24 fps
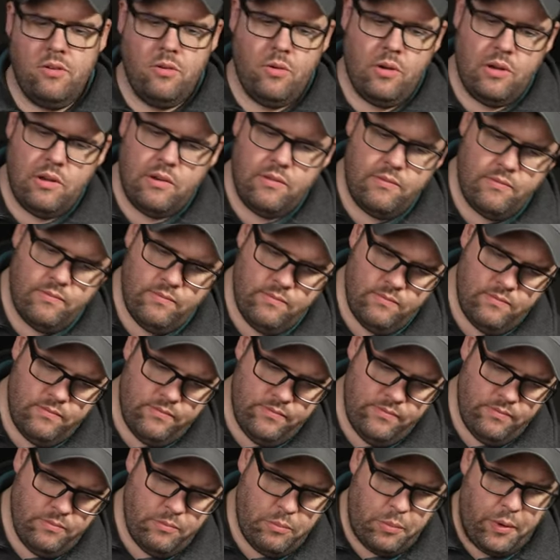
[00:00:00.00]
to it,
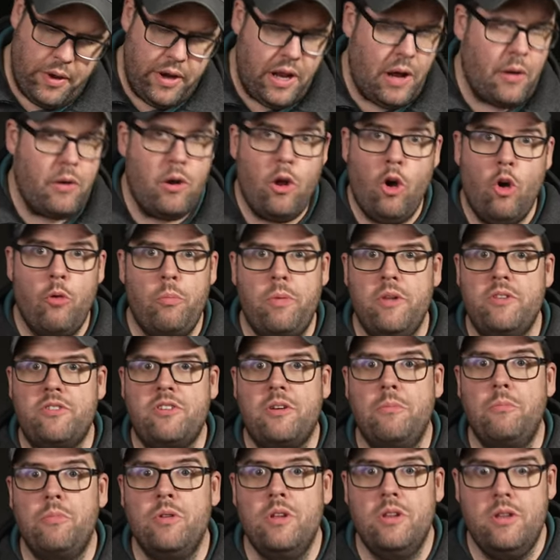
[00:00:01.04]
but I would hope it's
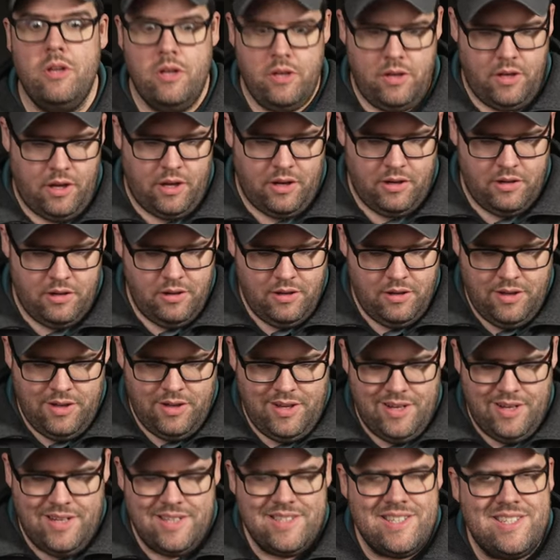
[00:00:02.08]
completely done.
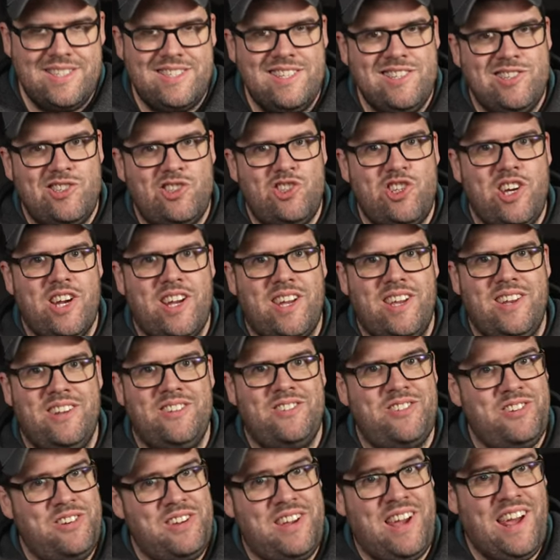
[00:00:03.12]
This is chicken,
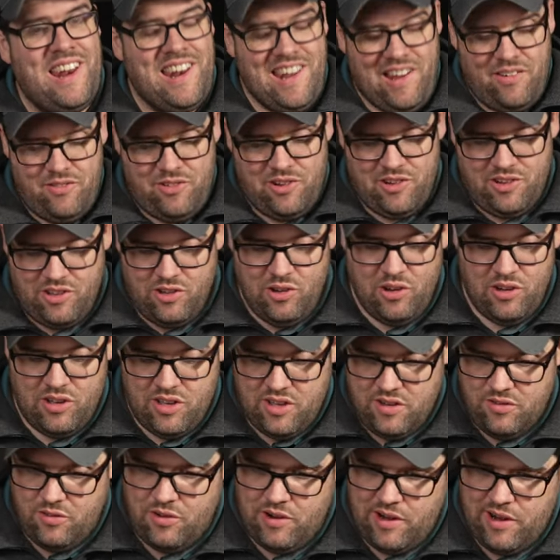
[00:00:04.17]
so you kind of have to cook
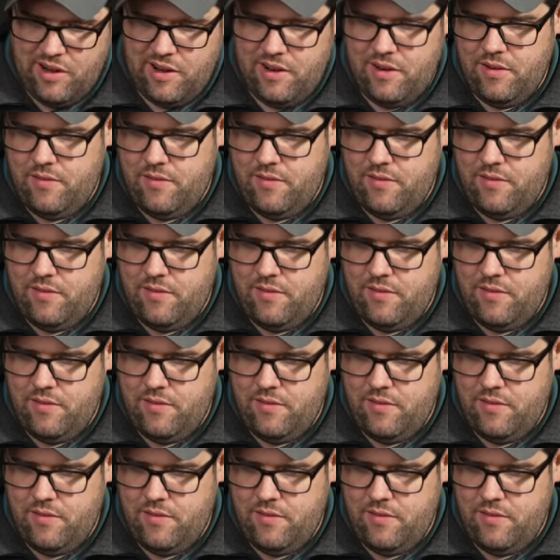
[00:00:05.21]
it right.